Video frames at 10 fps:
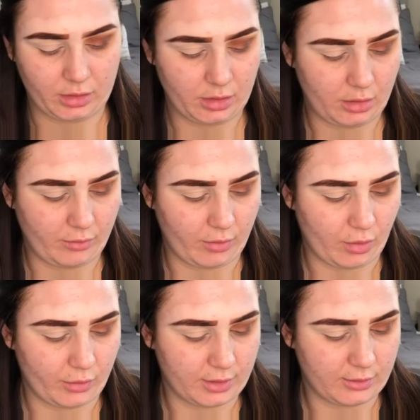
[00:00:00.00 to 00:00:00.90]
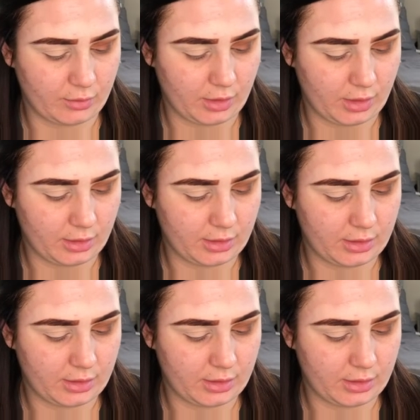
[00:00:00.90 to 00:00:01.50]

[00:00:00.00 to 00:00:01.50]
Don't even know what this one is.